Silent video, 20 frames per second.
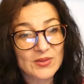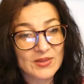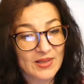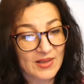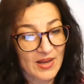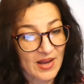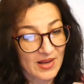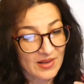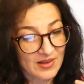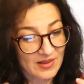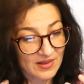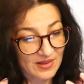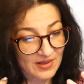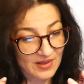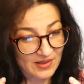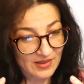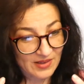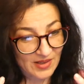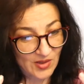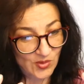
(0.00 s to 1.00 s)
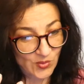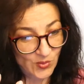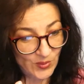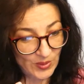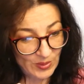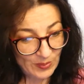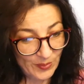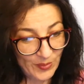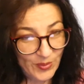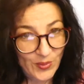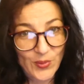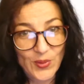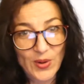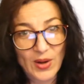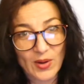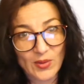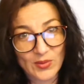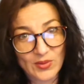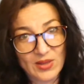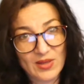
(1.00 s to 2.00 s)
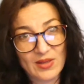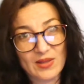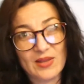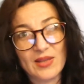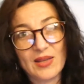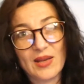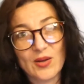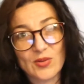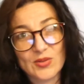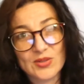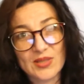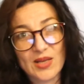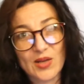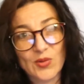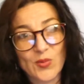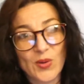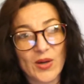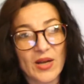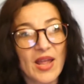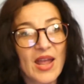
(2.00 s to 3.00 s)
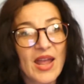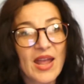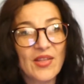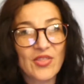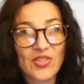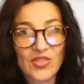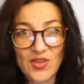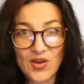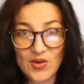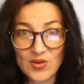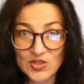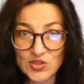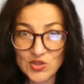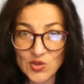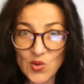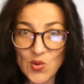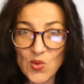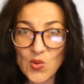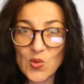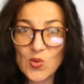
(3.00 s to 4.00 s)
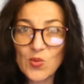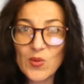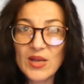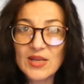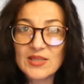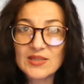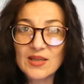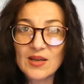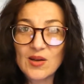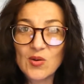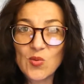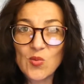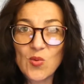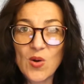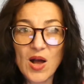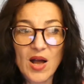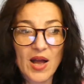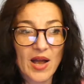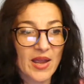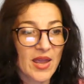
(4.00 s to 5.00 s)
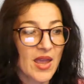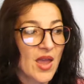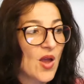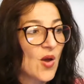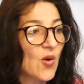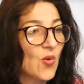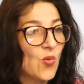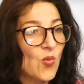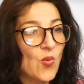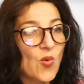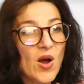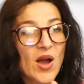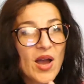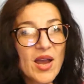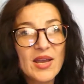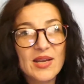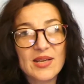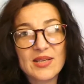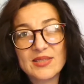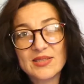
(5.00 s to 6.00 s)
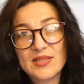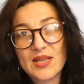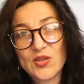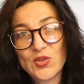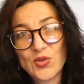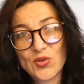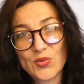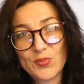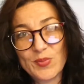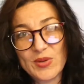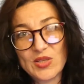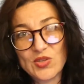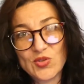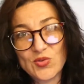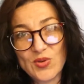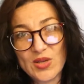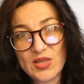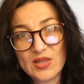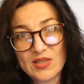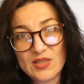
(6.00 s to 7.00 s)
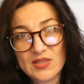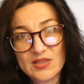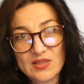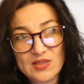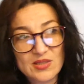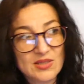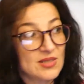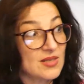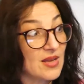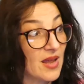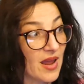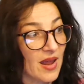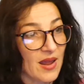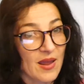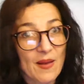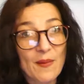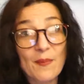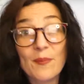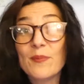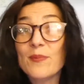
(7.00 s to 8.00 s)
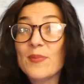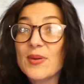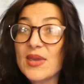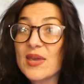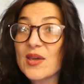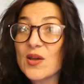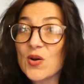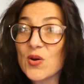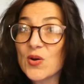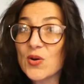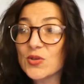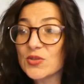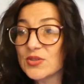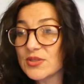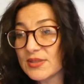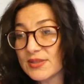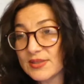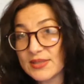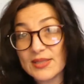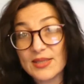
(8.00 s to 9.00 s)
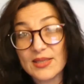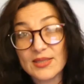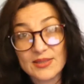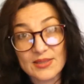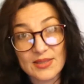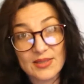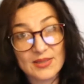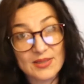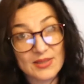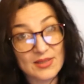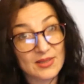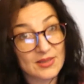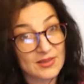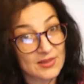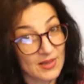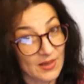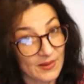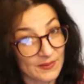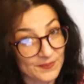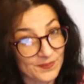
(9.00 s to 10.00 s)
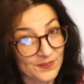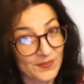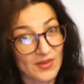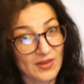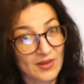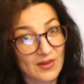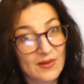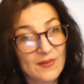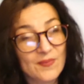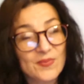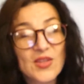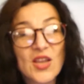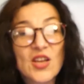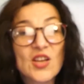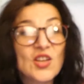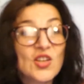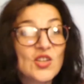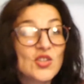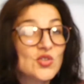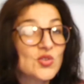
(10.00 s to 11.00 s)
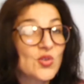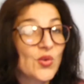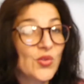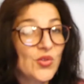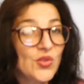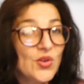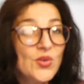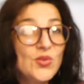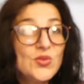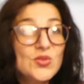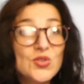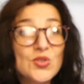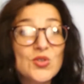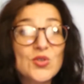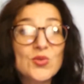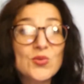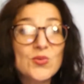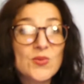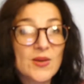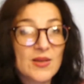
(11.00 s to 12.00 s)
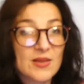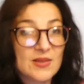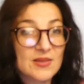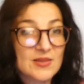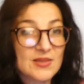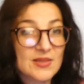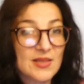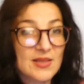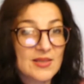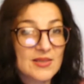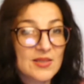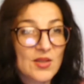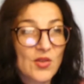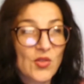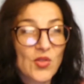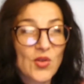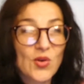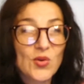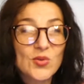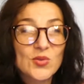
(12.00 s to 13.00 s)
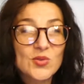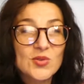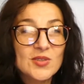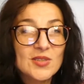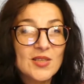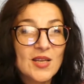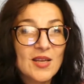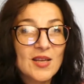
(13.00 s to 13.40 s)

and anything that we put out in the outside world. There is always a why. Why it is that you've been doing this today? Because da da da da da da. Yeah. So those nuances, those